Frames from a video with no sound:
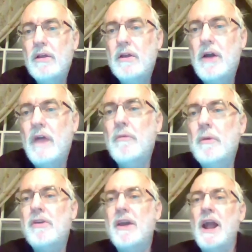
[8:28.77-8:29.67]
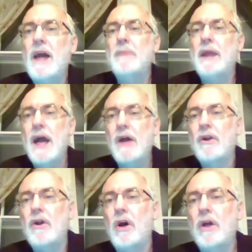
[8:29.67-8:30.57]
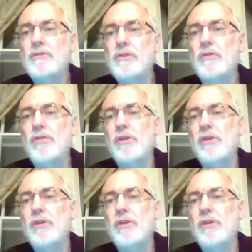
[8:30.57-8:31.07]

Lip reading: governments cannot be counted on to